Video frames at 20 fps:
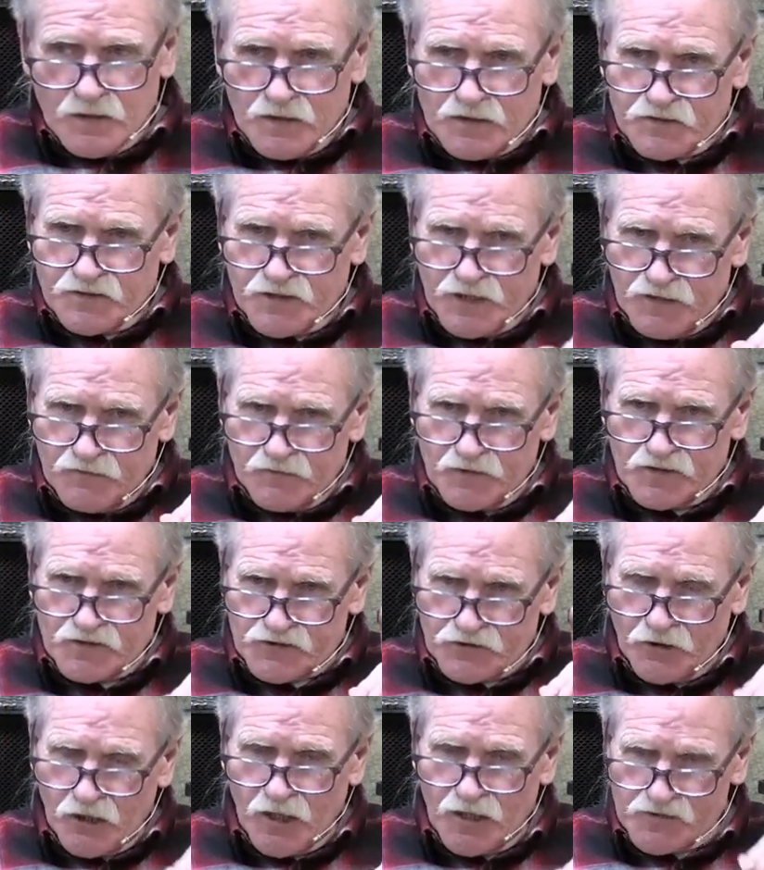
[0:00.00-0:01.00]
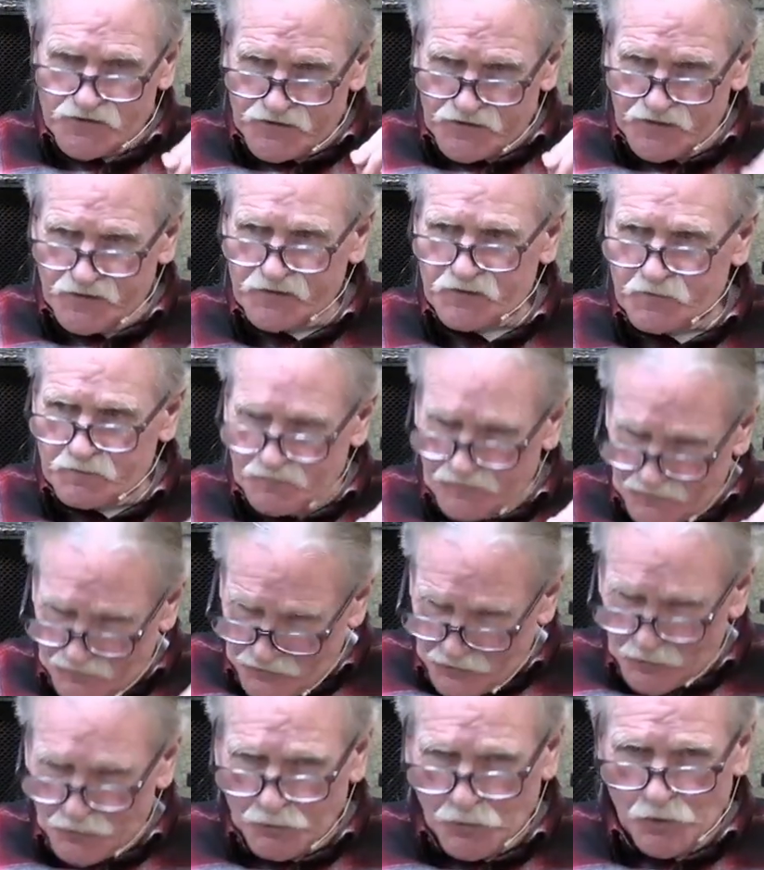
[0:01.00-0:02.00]
David has lost his
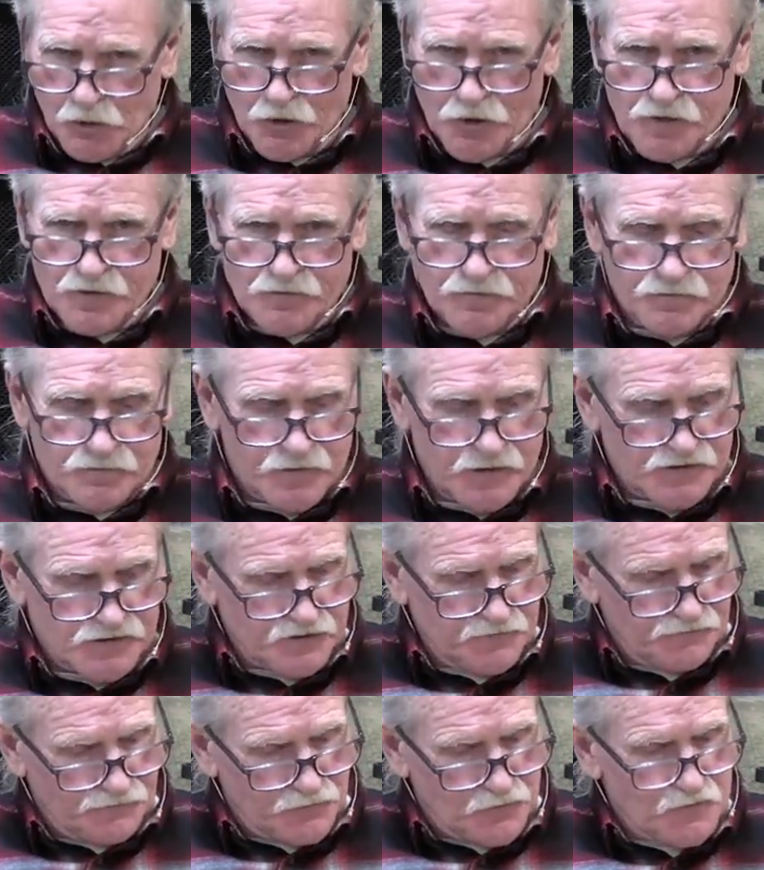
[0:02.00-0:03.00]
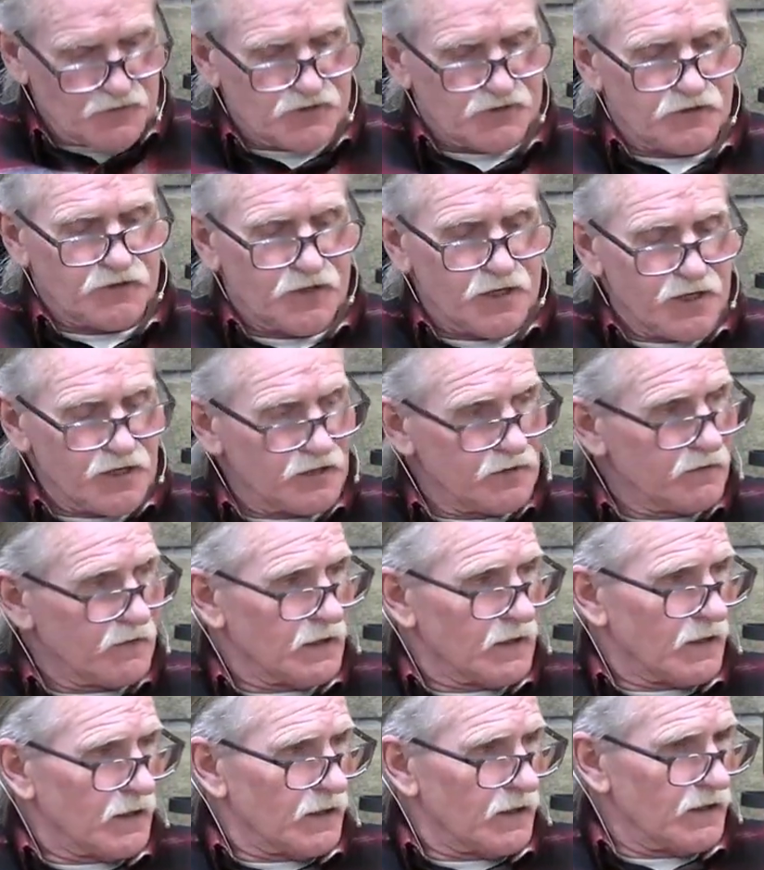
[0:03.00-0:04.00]
newborn. That's the first thing
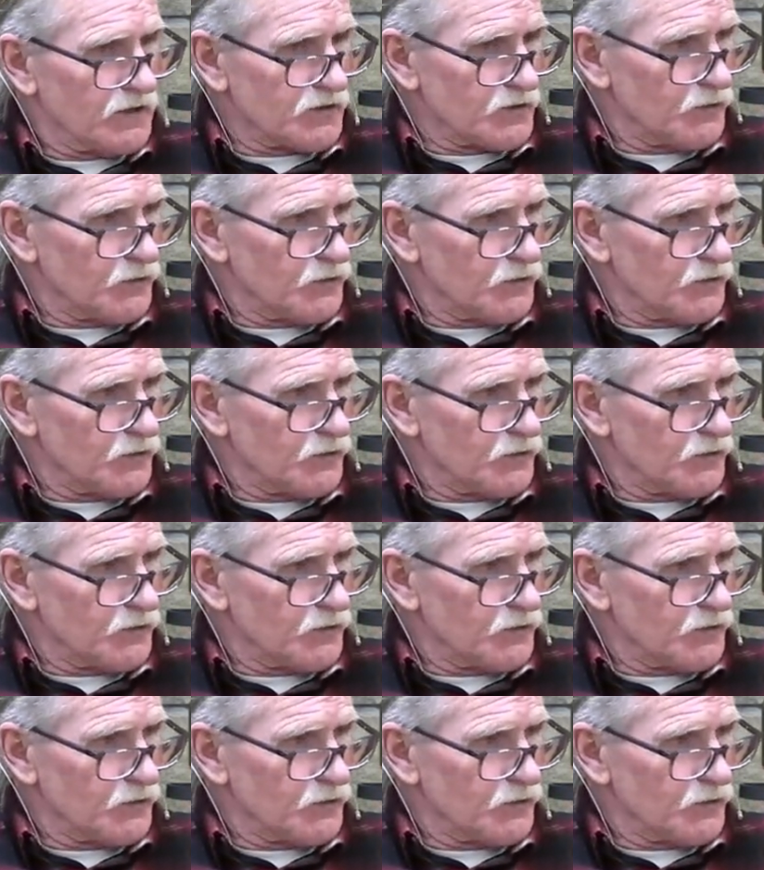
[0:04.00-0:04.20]
as a